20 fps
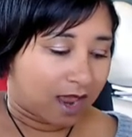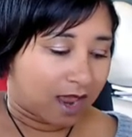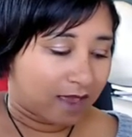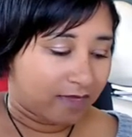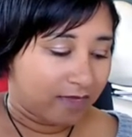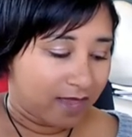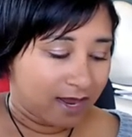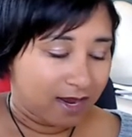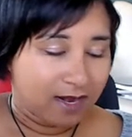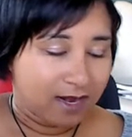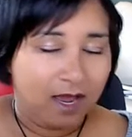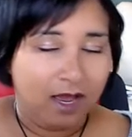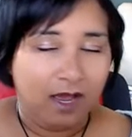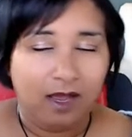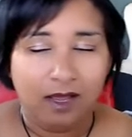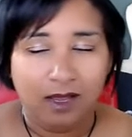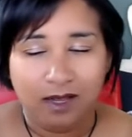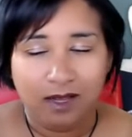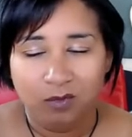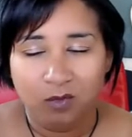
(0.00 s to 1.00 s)
And then
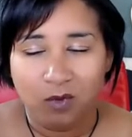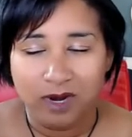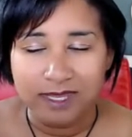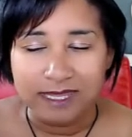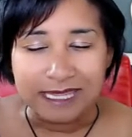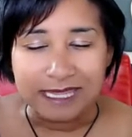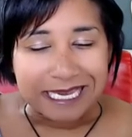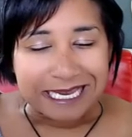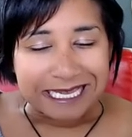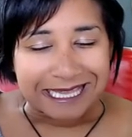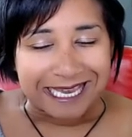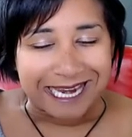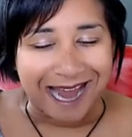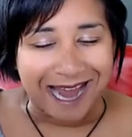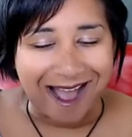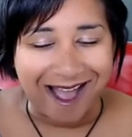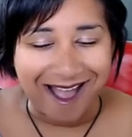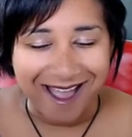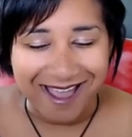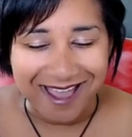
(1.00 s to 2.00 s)
one thing that
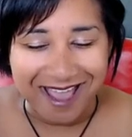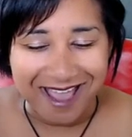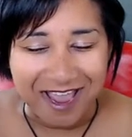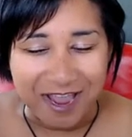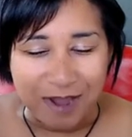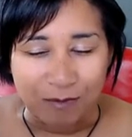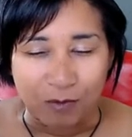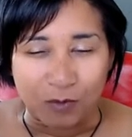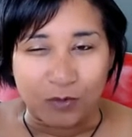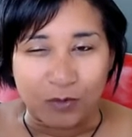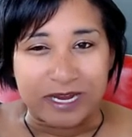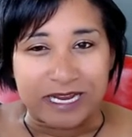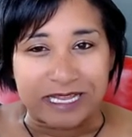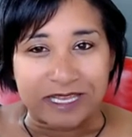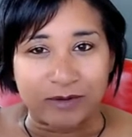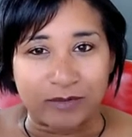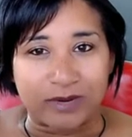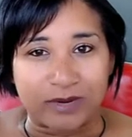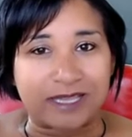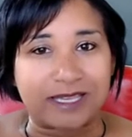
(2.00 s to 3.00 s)
I am
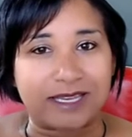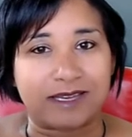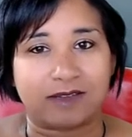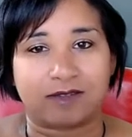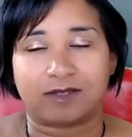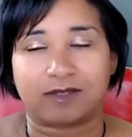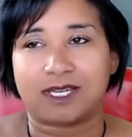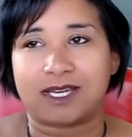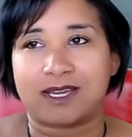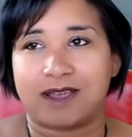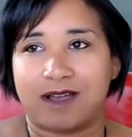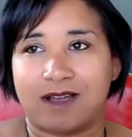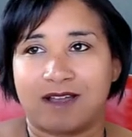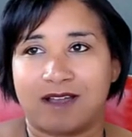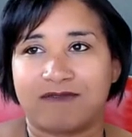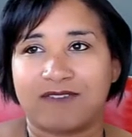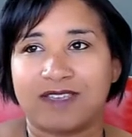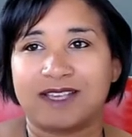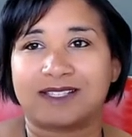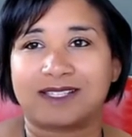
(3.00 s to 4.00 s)
really, really guilty
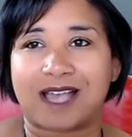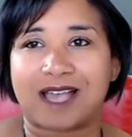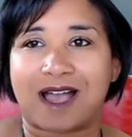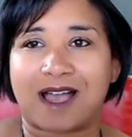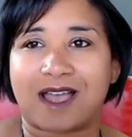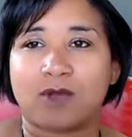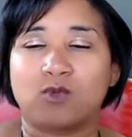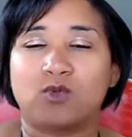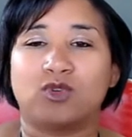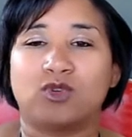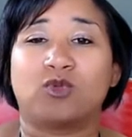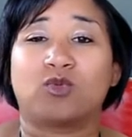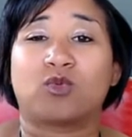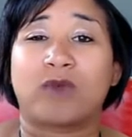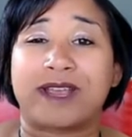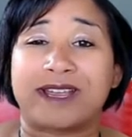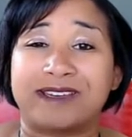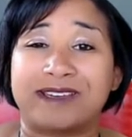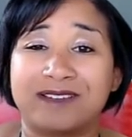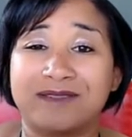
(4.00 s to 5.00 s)
of is I will
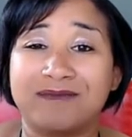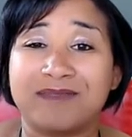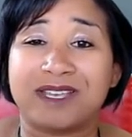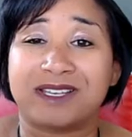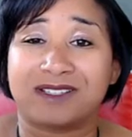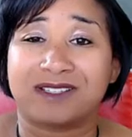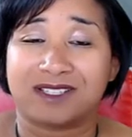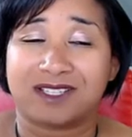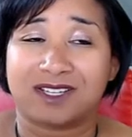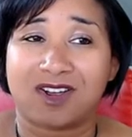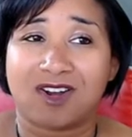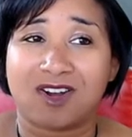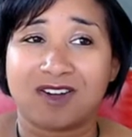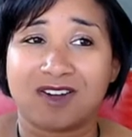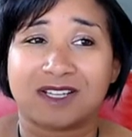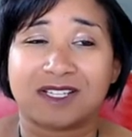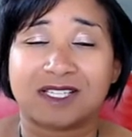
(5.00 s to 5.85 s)
random Instacart,